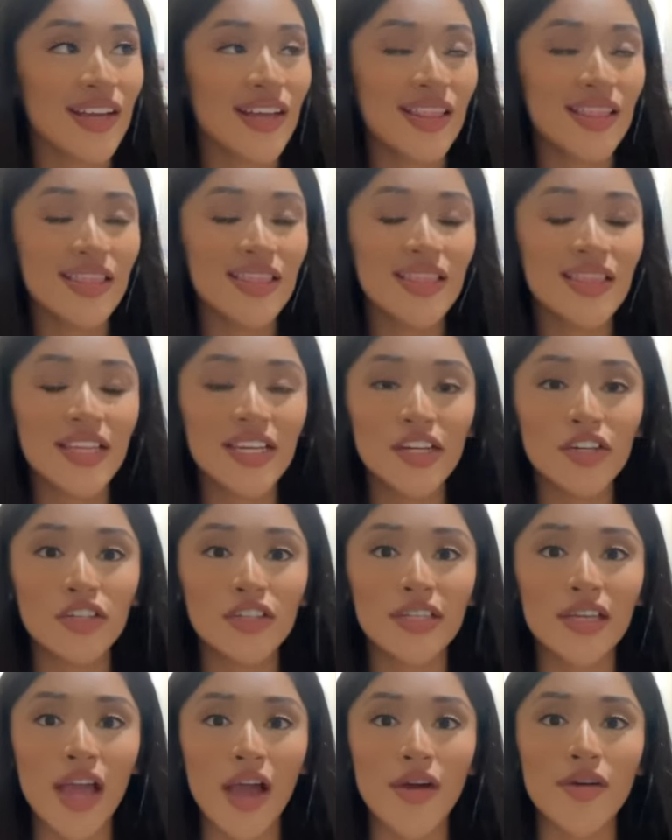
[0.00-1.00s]

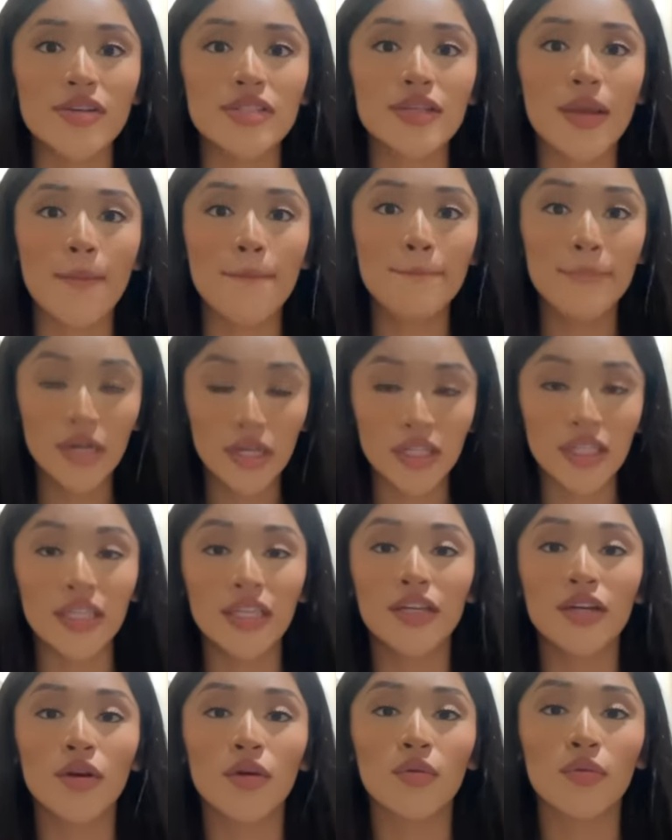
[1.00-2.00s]
literally I was
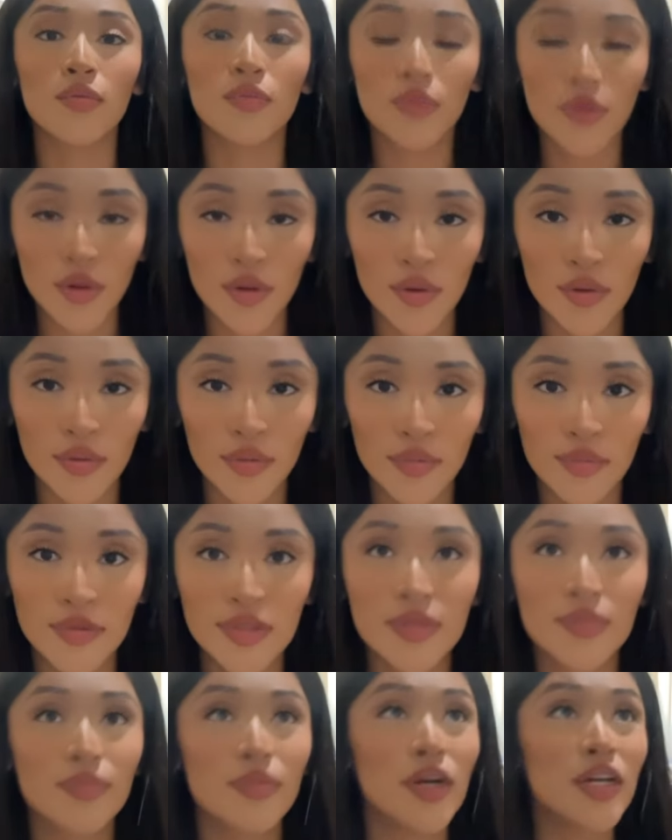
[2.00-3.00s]
booking
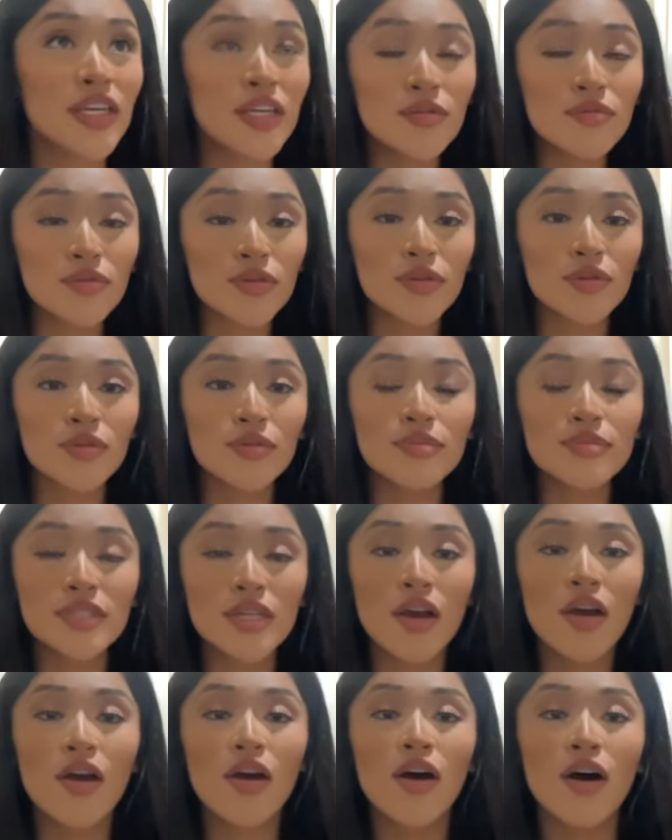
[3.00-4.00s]
rooms. Booking rooms.
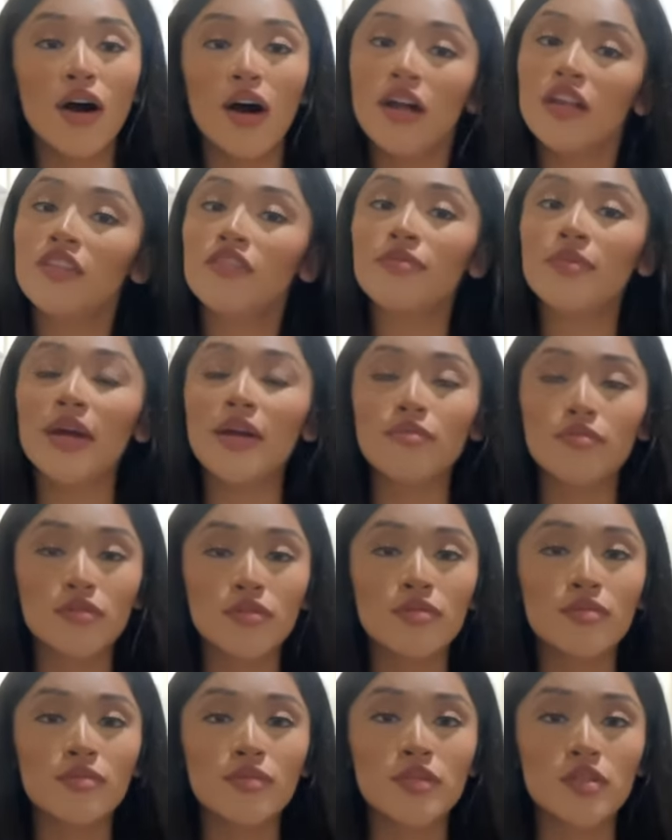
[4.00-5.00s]
All of my
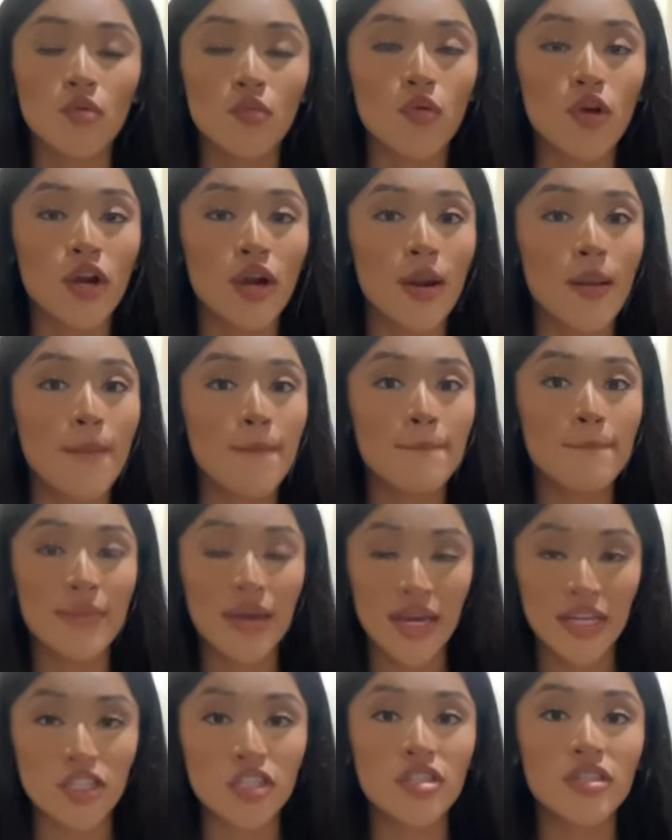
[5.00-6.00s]
rooms were
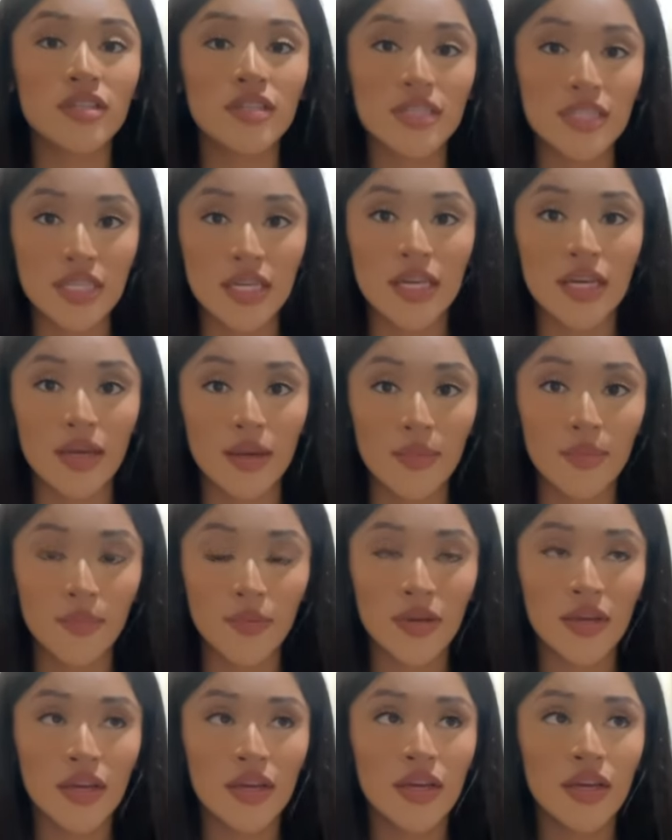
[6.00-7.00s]
matching the tip,
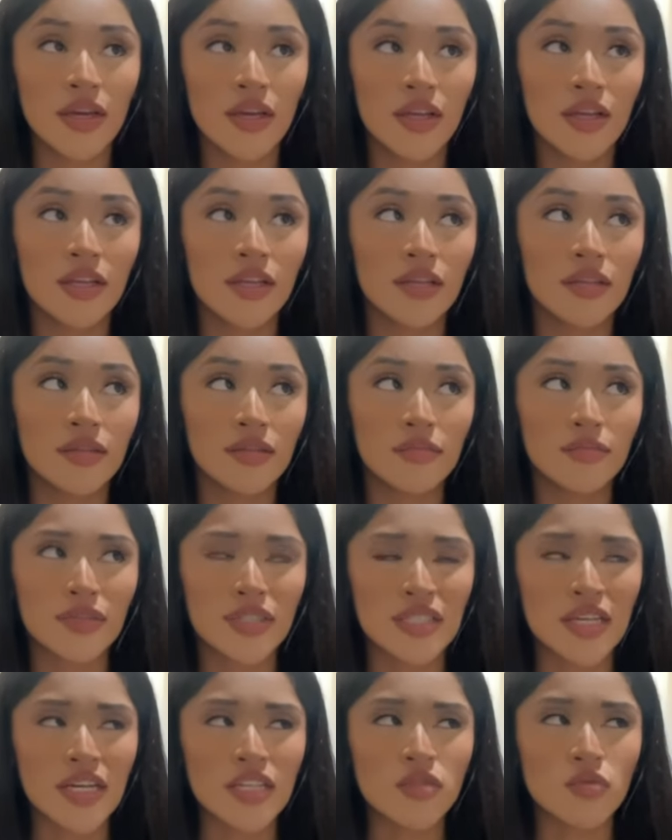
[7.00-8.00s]

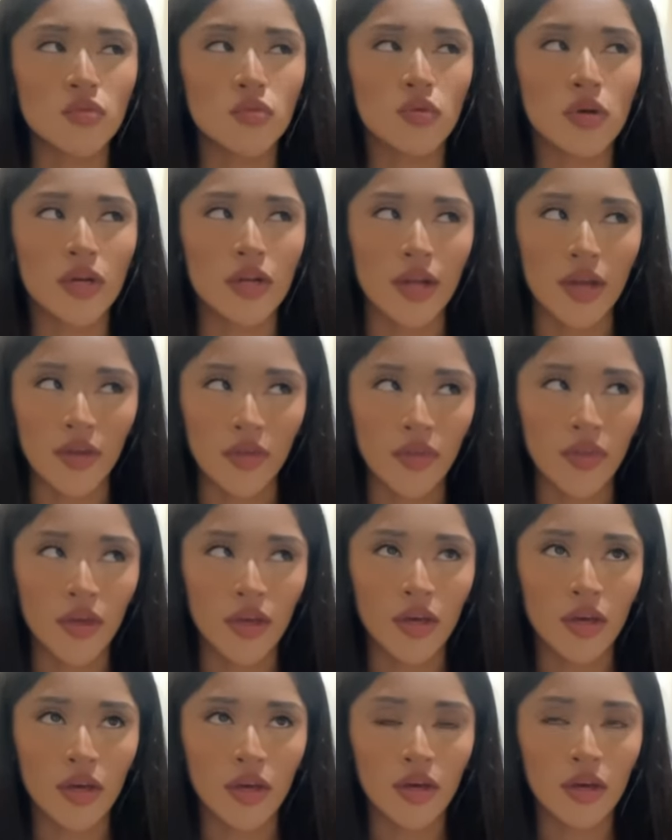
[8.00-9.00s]
besides one, I think.
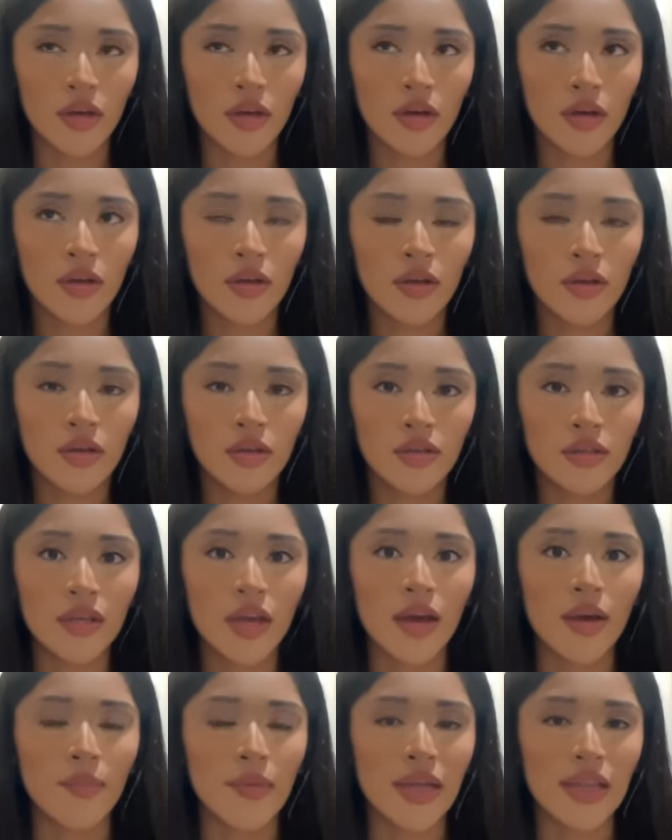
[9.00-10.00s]

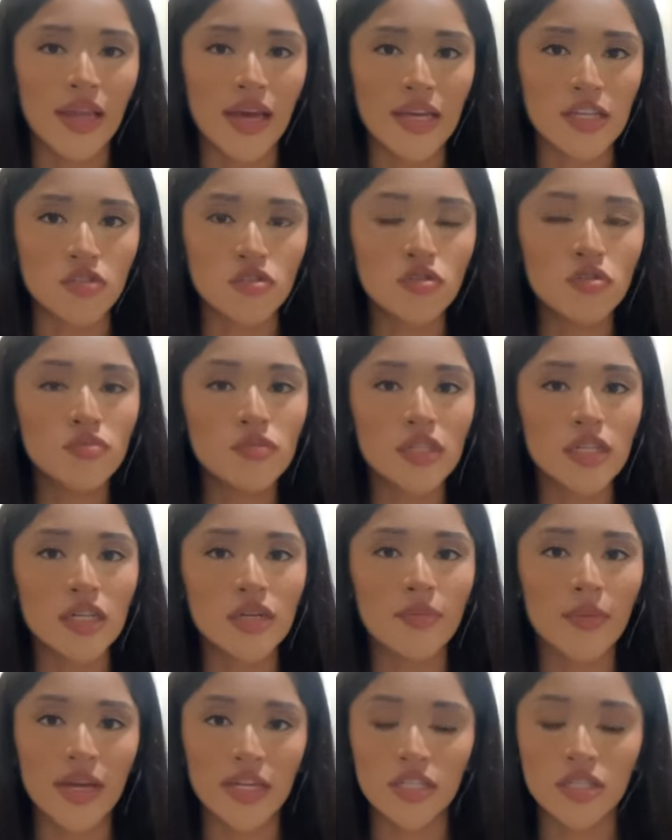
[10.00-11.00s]
Yeah, my last room
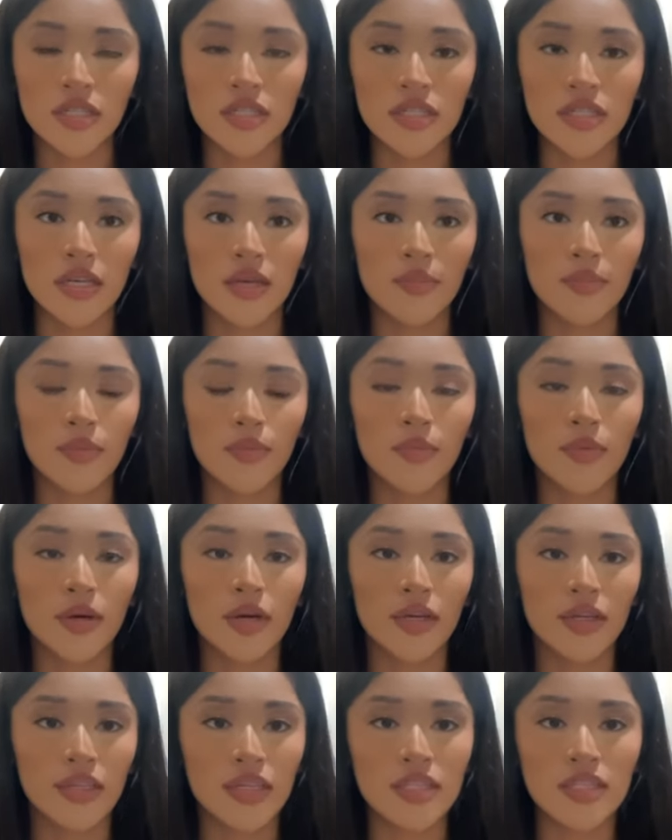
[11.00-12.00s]
didn't match the tip,
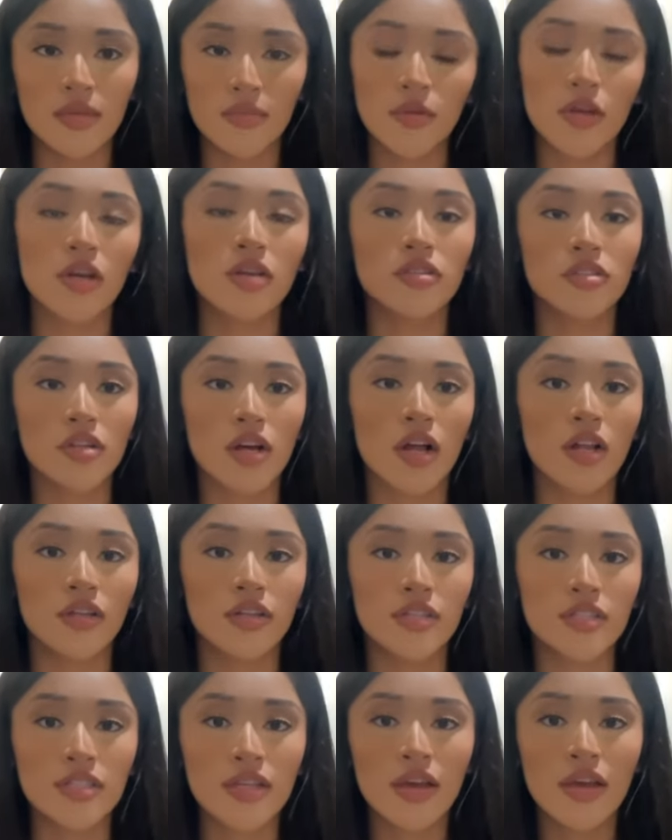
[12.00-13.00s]
but he tipped me
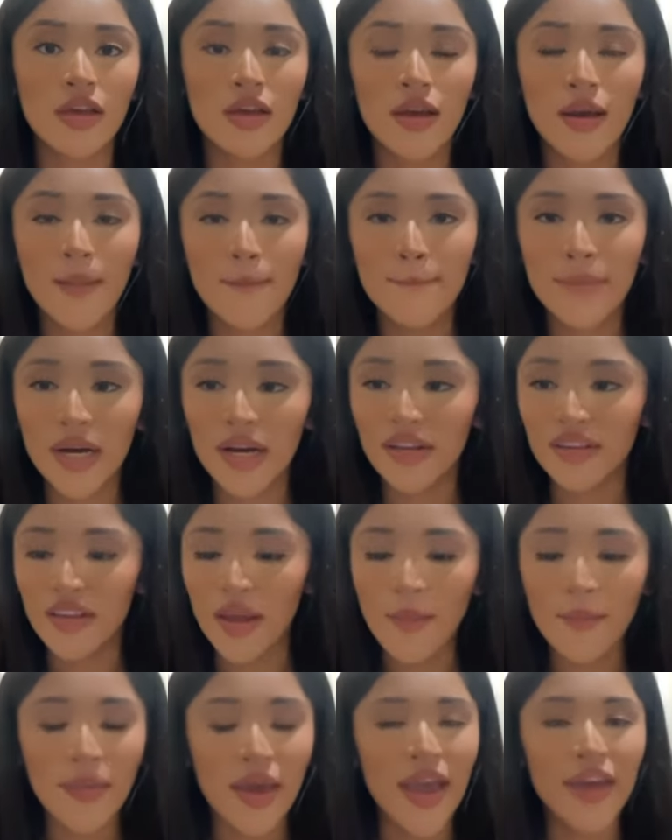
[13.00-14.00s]
$100. But
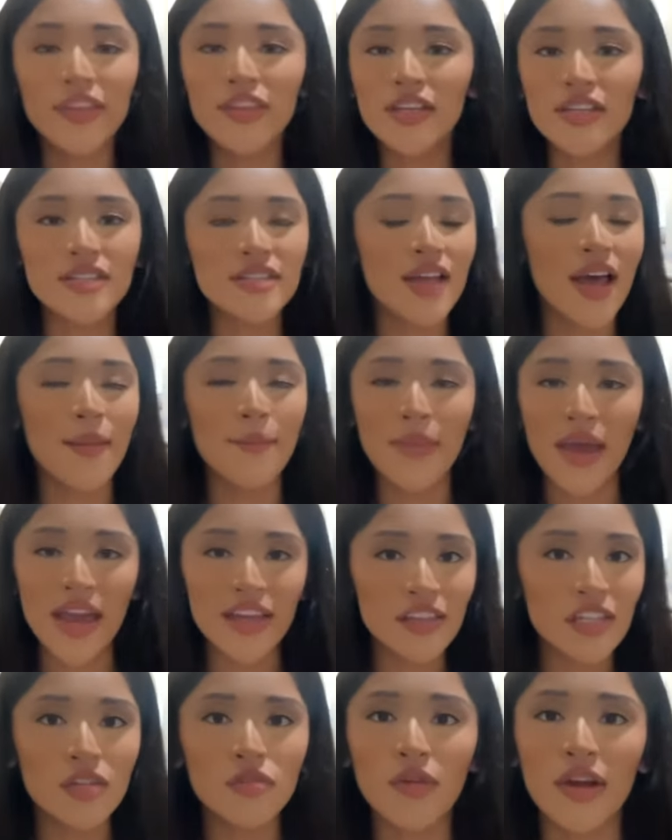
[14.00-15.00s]
the math is not
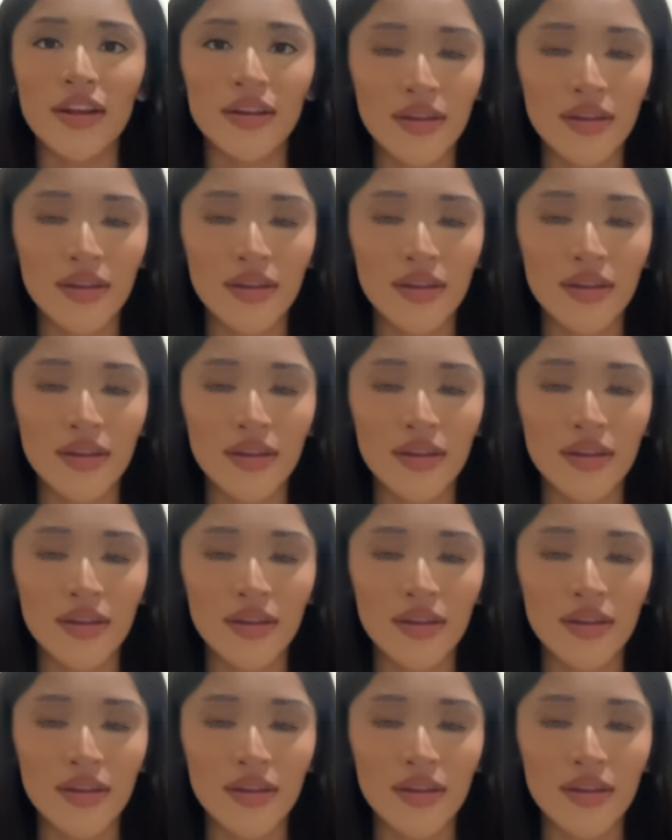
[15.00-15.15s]
mathing right